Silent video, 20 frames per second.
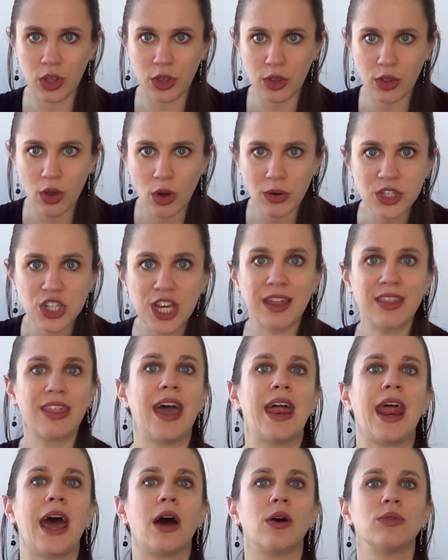Go check
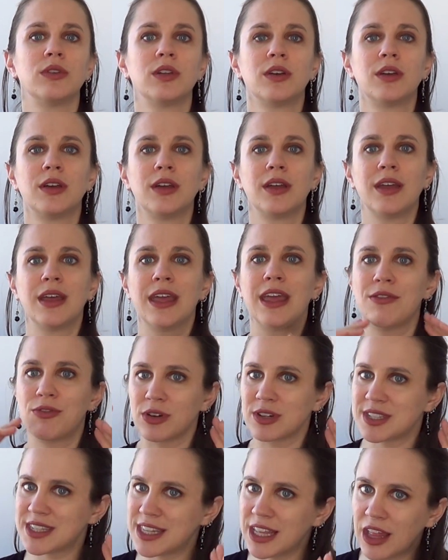that out. If
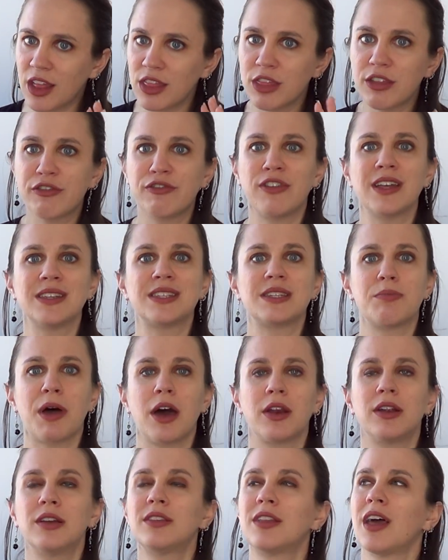you're still on the fence
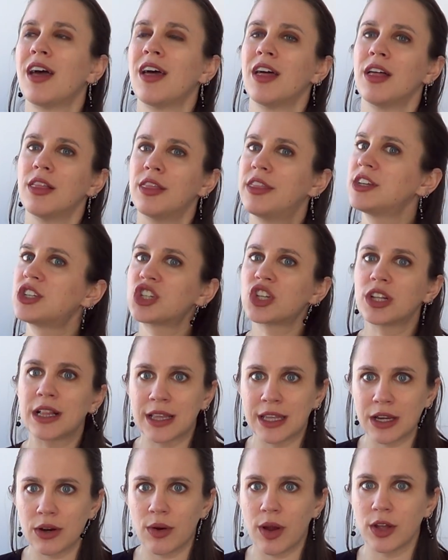about it, this should
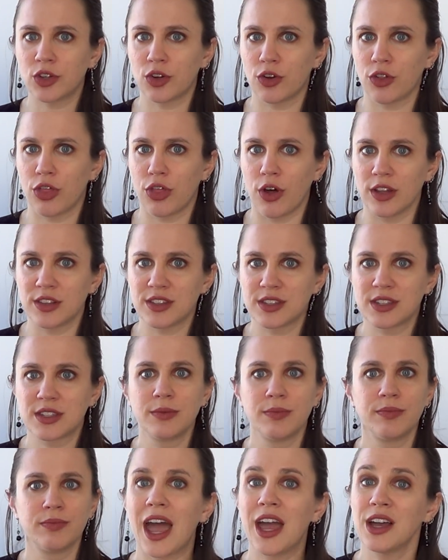clear out your thoughts.
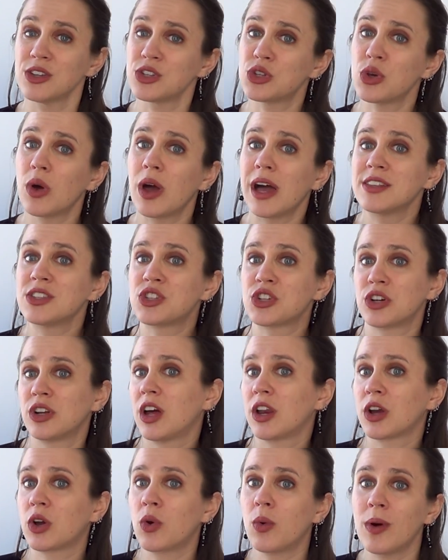I also answer a
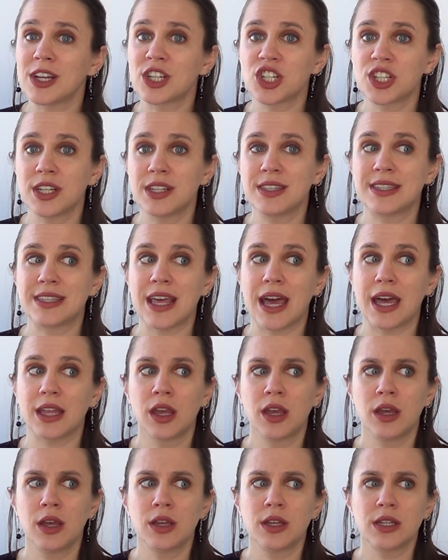lot of questions
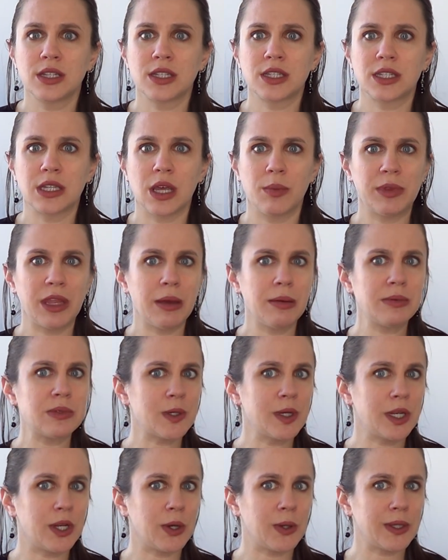that sometimes
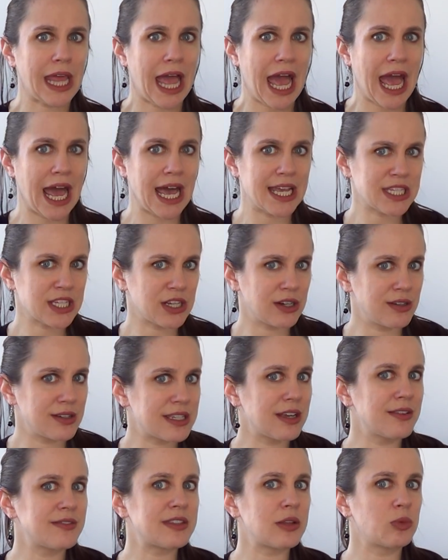we don't ask
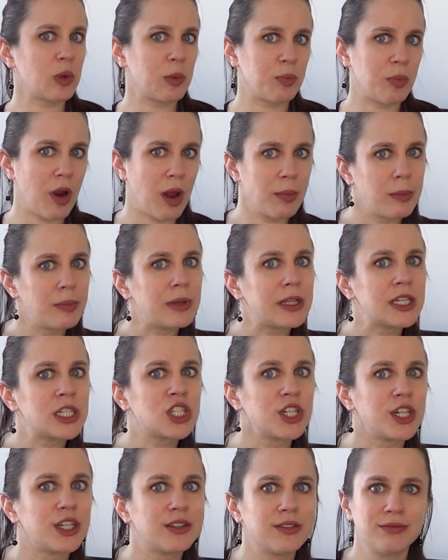ourselves and we probably
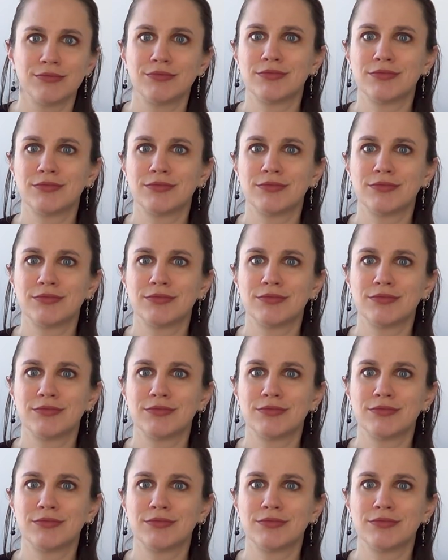should.